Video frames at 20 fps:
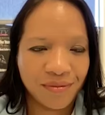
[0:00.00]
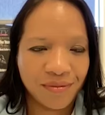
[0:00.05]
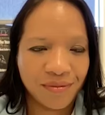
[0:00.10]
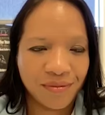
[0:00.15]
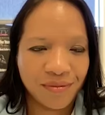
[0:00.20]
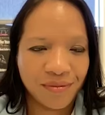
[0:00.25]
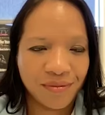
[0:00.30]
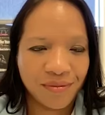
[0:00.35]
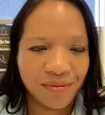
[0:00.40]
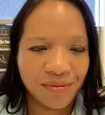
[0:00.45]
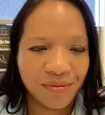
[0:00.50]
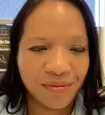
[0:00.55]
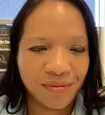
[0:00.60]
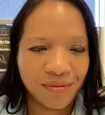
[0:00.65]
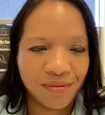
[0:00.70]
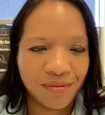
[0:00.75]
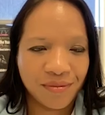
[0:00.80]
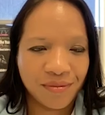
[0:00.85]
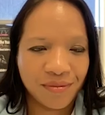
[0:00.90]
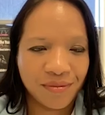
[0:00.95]

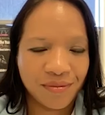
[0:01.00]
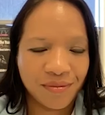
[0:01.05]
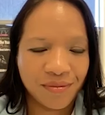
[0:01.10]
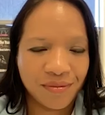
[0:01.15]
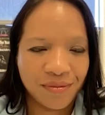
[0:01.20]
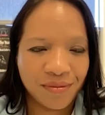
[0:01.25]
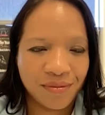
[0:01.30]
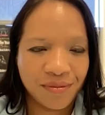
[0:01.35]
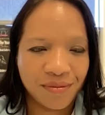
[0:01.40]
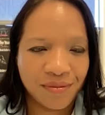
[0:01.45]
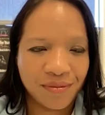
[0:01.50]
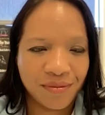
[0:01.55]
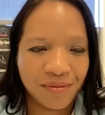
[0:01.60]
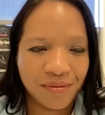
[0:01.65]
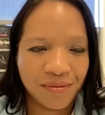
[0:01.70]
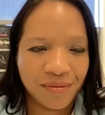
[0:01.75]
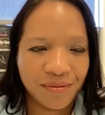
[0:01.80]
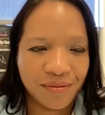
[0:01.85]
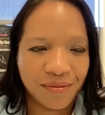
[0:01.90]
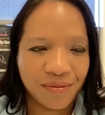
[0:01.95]

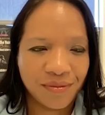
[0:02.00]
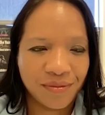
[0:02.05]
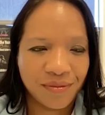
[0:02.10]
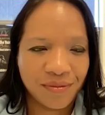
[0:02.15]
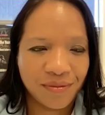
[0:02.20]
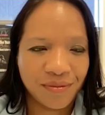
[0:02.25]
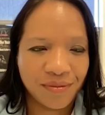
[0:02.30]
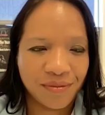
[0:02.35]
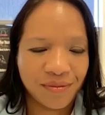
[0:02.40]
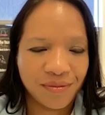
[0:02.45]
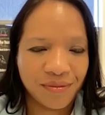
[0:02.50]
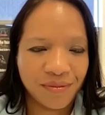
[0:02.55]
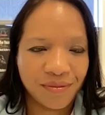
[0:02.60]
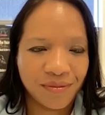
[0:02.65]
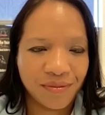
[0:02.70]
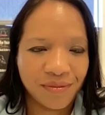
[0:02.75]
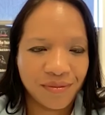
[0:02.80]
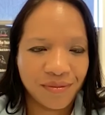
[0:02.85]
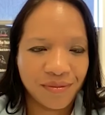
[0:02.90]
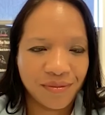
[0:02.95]

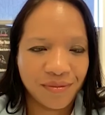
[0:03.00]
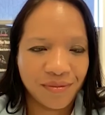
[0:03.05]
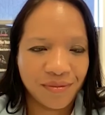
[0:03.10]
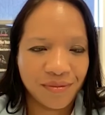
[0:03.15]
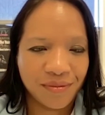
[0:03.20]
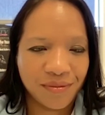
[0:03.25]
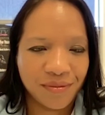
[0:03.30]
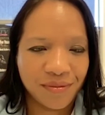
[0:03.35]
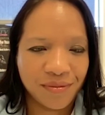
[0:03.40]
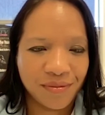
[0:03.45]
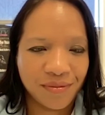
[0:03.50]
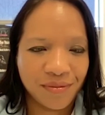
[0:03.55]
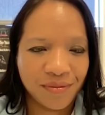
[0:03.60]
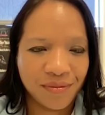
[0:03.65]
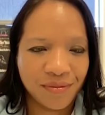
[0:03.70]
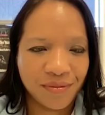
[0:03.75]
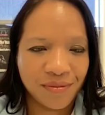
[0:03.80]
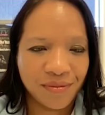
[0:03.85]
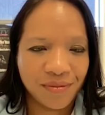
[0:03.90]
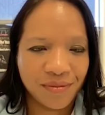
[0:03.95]

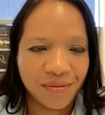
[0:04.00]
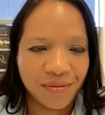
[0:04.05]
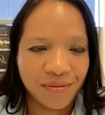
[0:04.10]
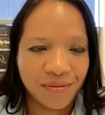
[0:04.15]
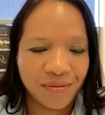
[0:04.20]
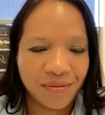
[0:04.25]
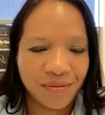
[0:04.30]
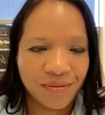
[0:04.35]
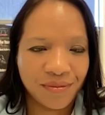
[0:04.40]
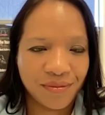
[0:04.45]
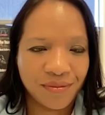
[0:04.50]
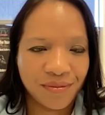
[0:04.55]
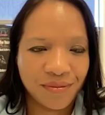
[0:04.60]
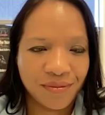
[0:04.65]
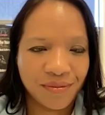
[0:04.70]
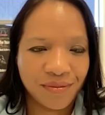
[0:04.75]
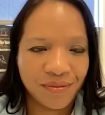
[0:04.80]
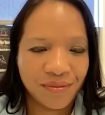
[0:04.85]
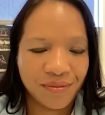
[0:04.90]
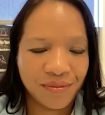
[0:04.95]

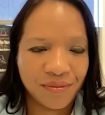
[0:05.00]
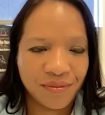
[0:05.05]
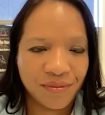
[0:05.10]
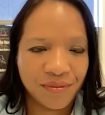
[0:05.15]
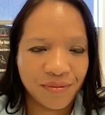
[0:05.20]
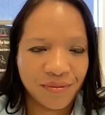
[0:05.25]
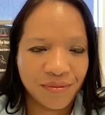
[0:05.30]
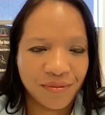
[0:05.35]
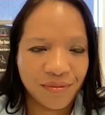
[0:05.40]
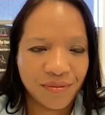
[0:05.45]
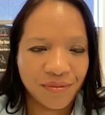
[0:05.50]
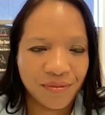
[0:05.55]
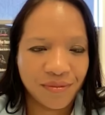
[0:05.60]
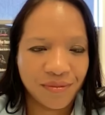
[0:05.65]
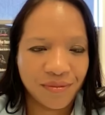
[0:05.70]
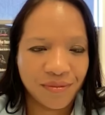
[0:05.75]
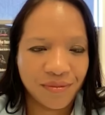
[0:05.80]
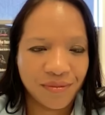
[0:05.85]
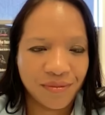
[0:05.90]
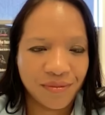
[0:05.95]

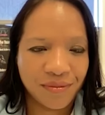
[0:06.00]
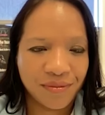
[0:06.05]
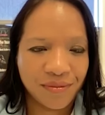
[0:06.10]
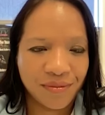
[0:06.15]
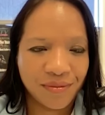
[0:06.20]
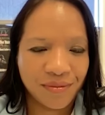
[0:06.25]
No words are spoken by the person on screen.